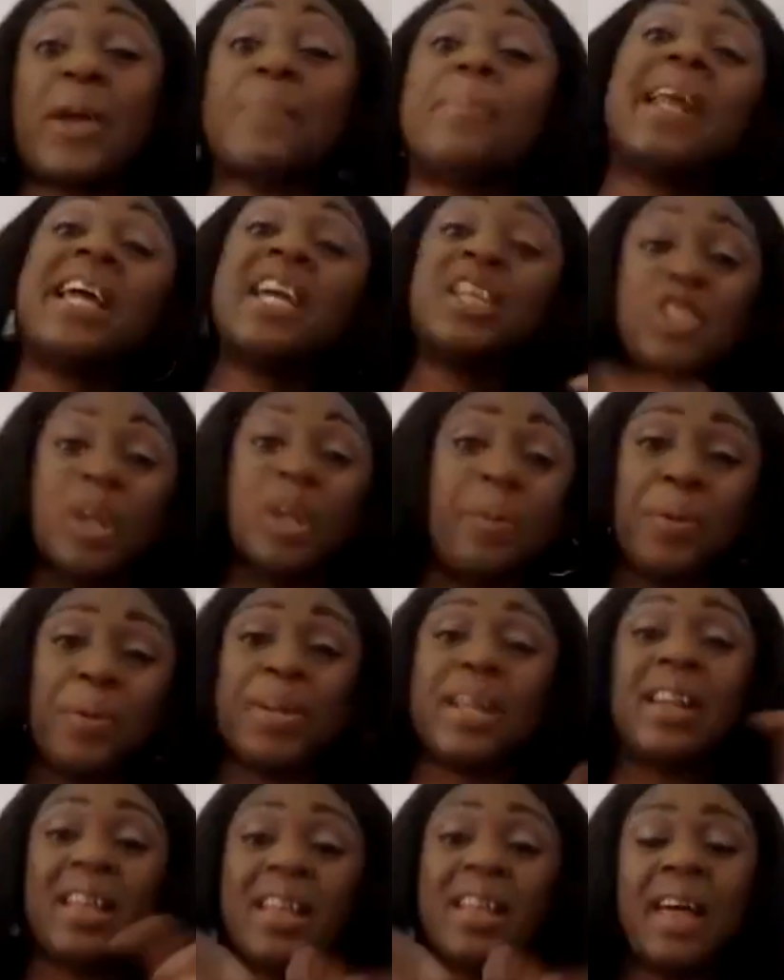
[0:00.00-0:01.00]
please jump on
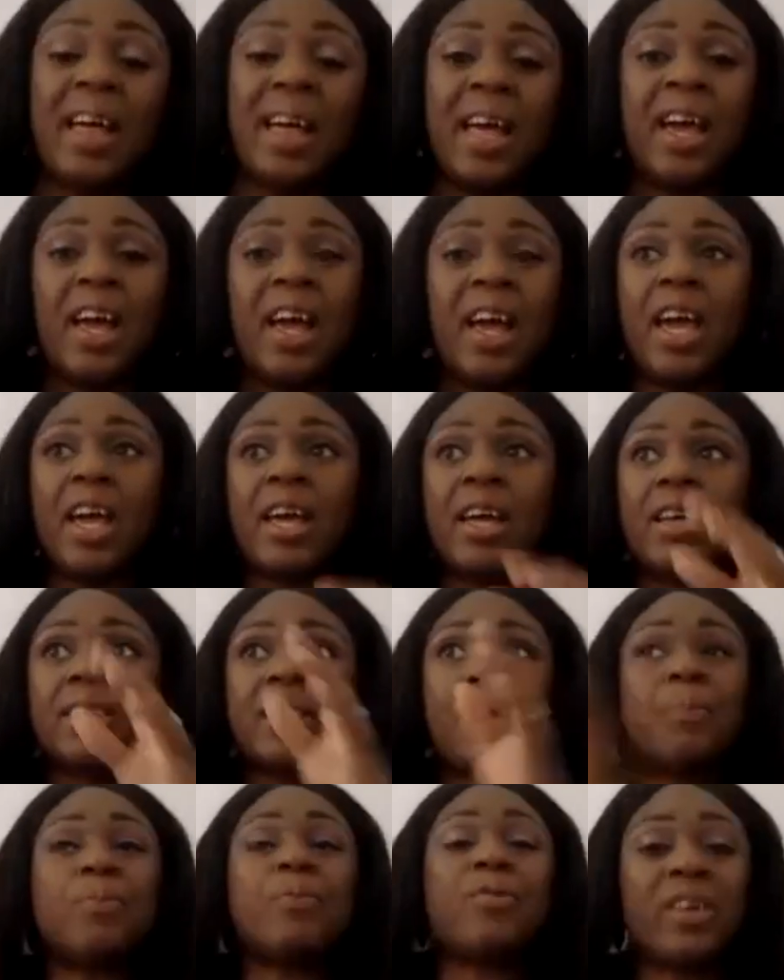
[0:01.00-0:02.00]
it. Yes.
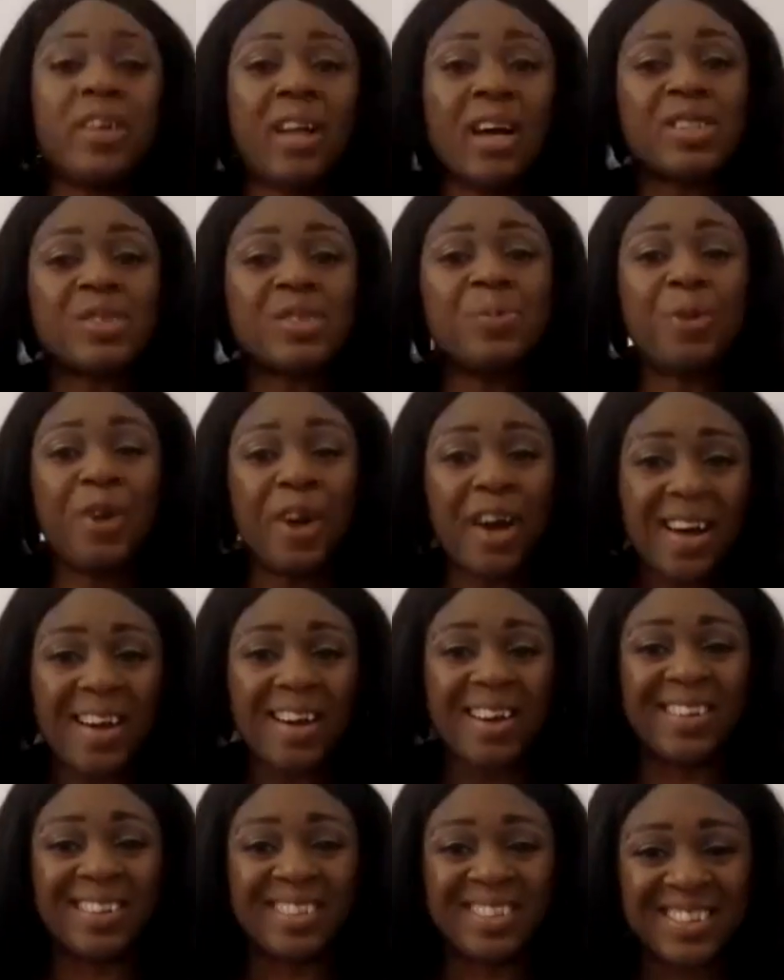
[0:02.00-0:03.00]
The products
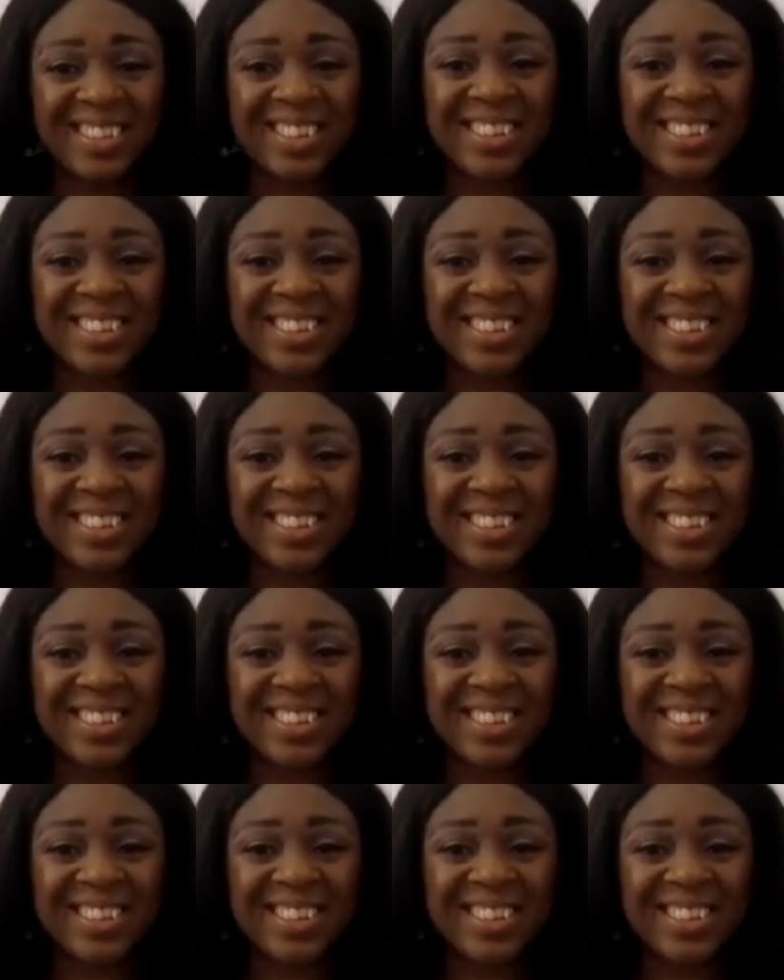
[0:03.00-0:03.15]
work.